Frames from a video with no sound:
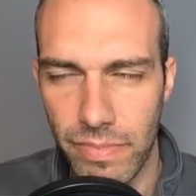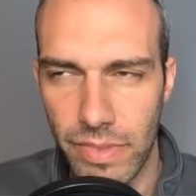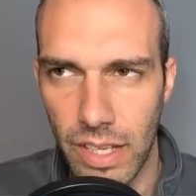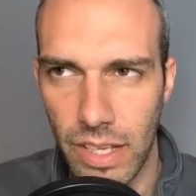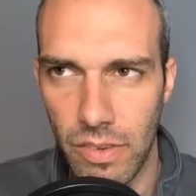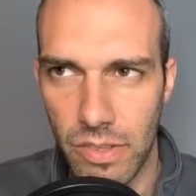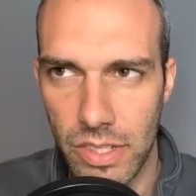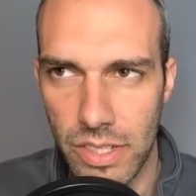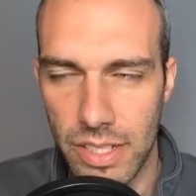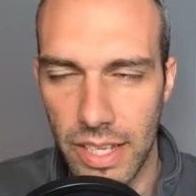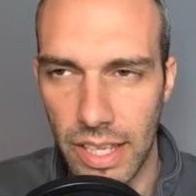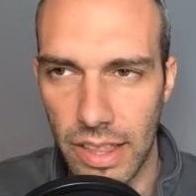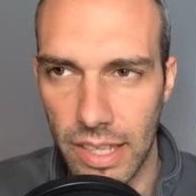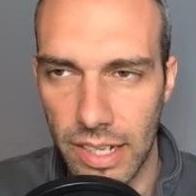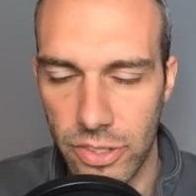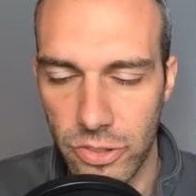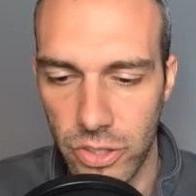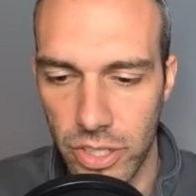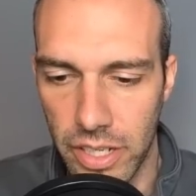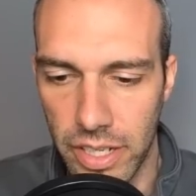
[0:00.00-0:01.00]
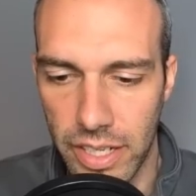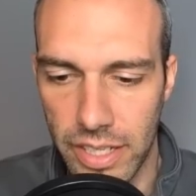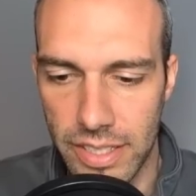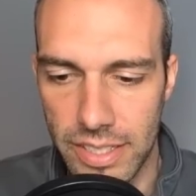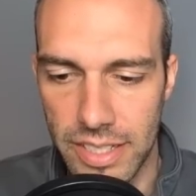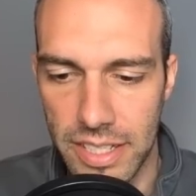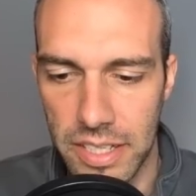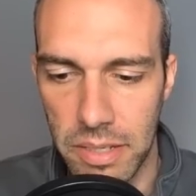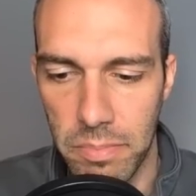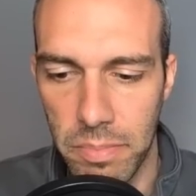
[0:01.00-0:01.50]
I was going to say luxury in
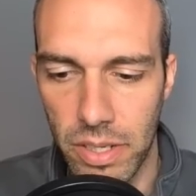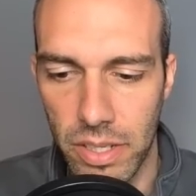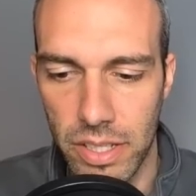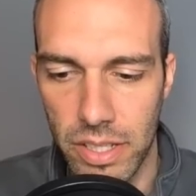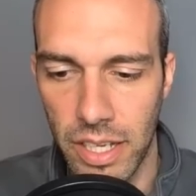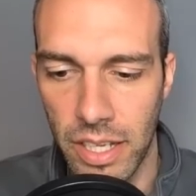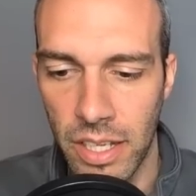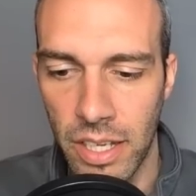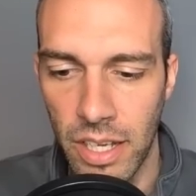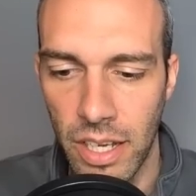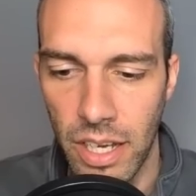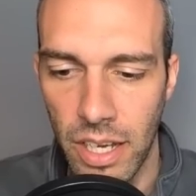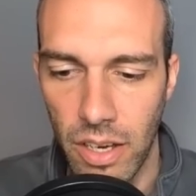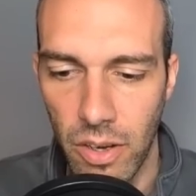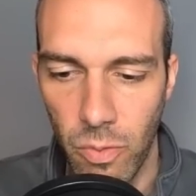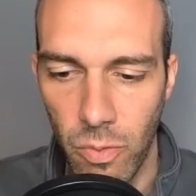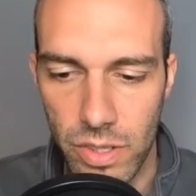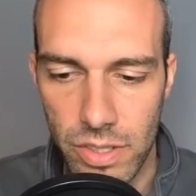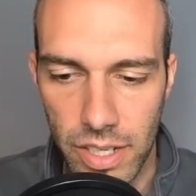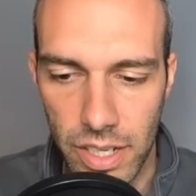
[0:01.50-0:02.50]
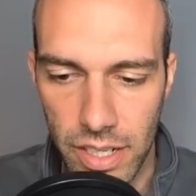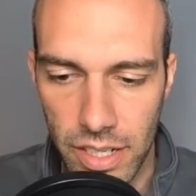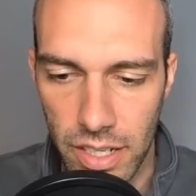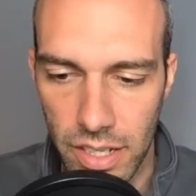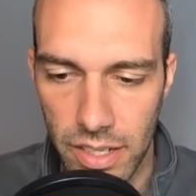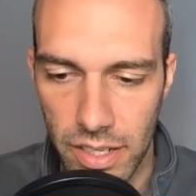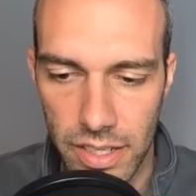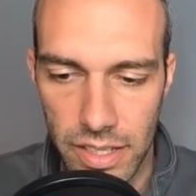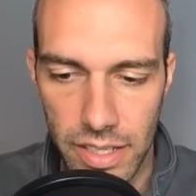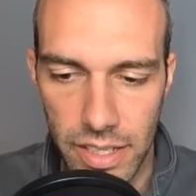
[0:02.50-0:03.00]
team building where it's like
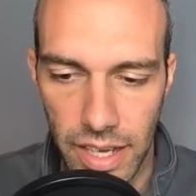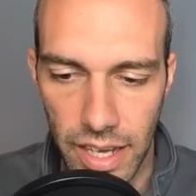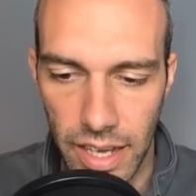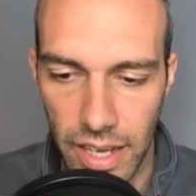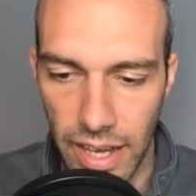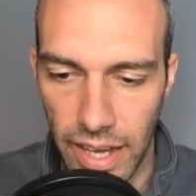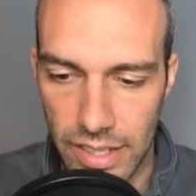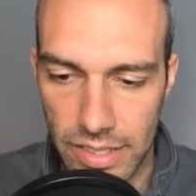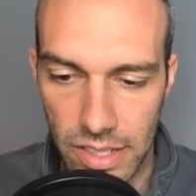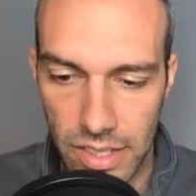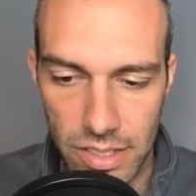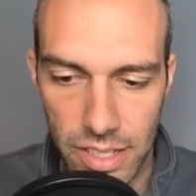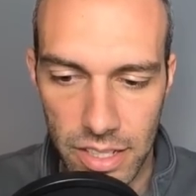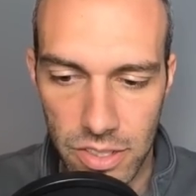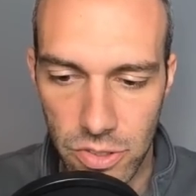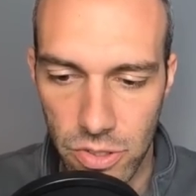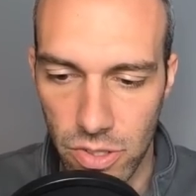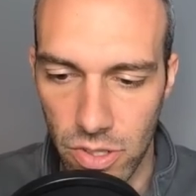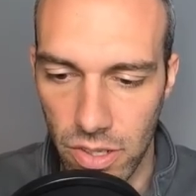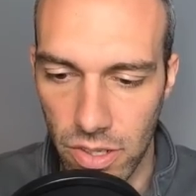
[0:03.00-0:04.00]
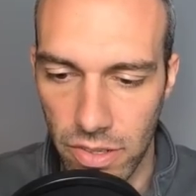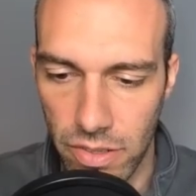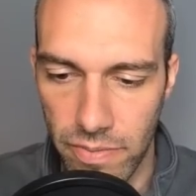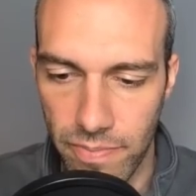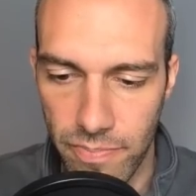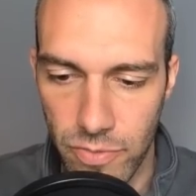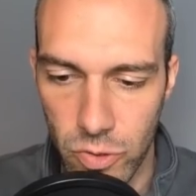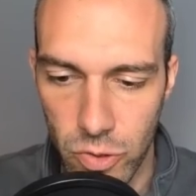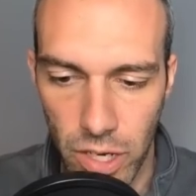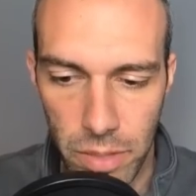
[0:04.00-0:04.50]
XL Tentacruel,
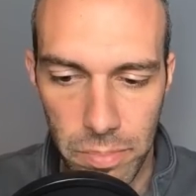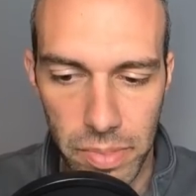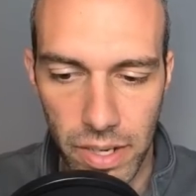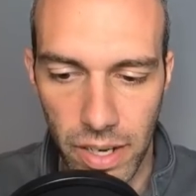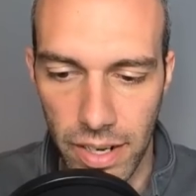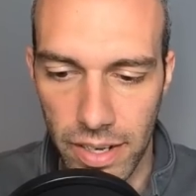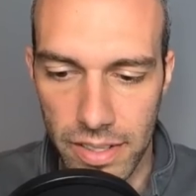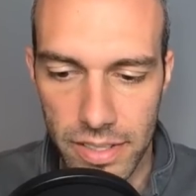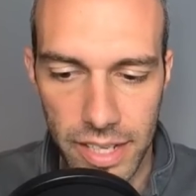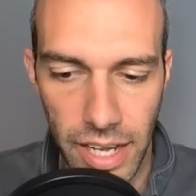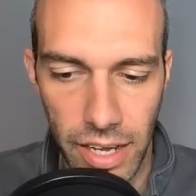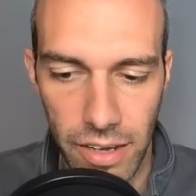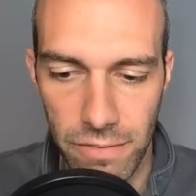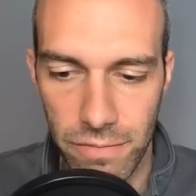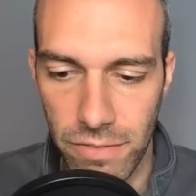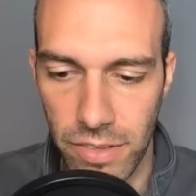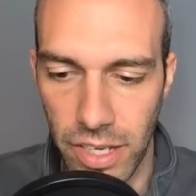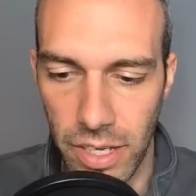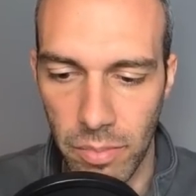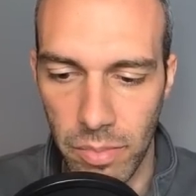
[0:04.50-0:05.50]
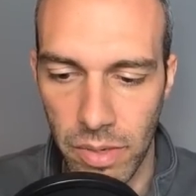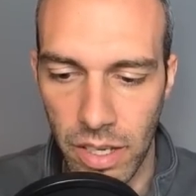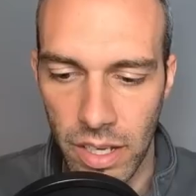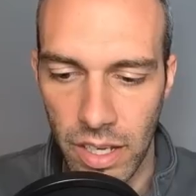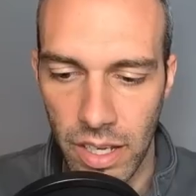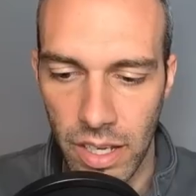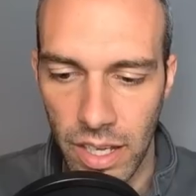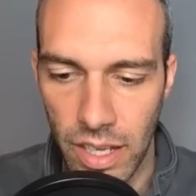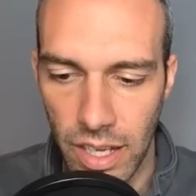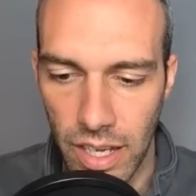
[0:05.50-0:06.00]
Drapion, Talonflame,
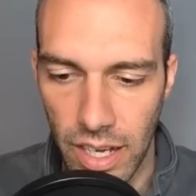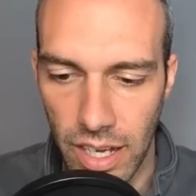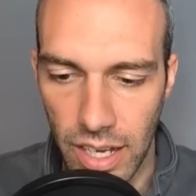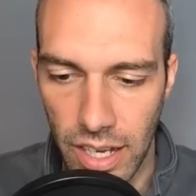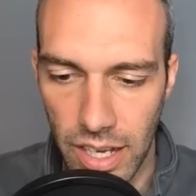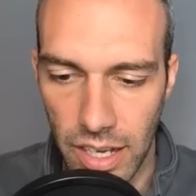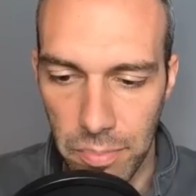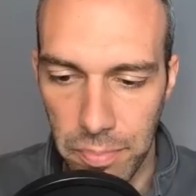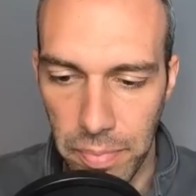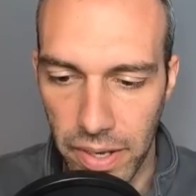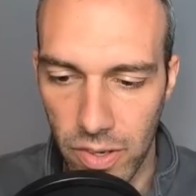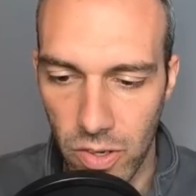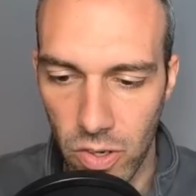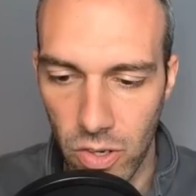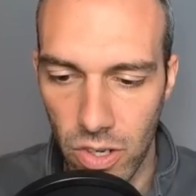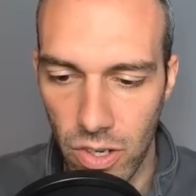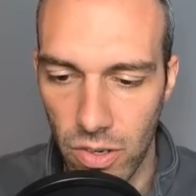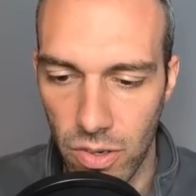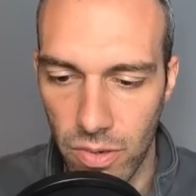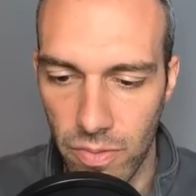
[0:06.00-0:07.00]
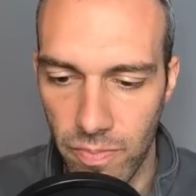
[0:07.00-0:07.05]
Pangoro.